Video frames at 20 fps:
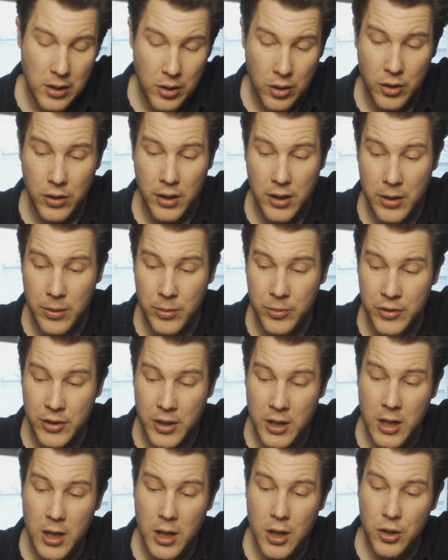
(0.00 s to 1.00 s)
on those.
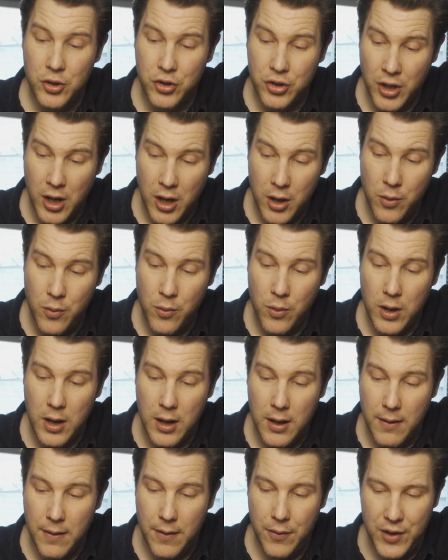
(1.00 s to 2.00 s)
So
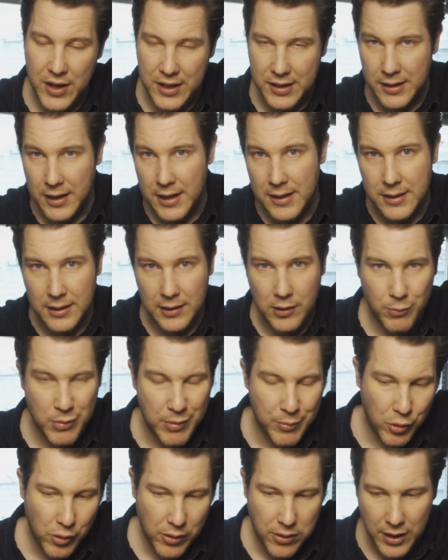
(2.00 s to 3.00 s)
this needs a little bit
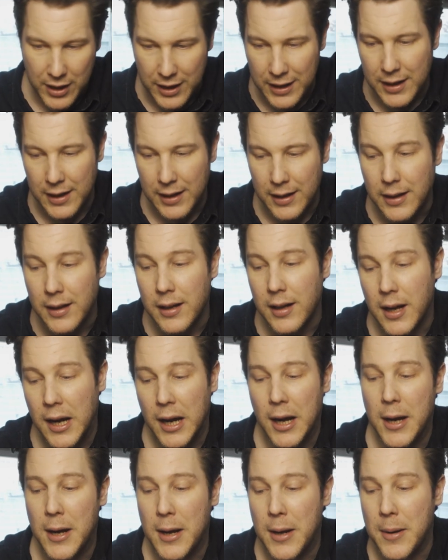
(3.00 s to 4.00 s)
more thinking
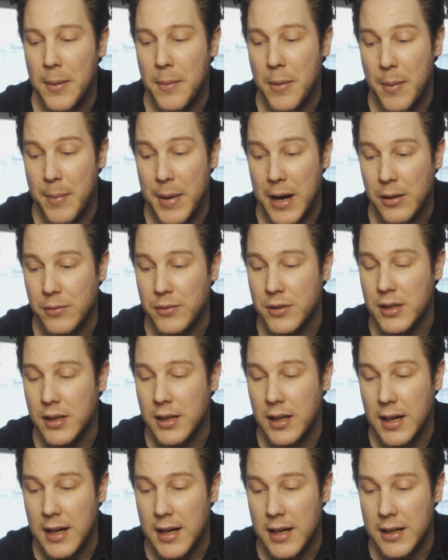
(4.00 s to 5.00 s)
about,
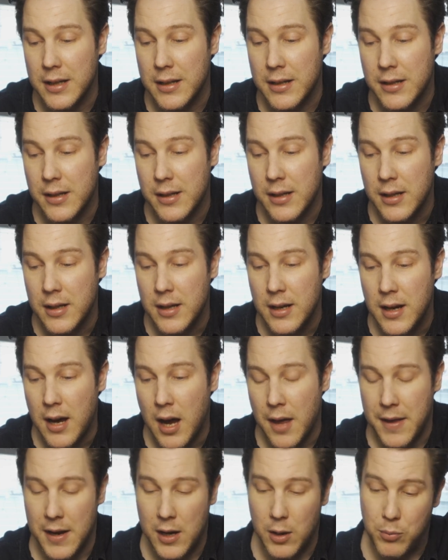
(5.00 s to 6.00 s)
and
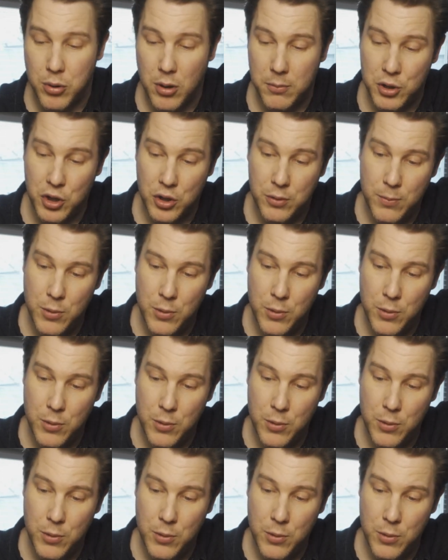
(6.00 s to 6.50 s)
I think I'll probably just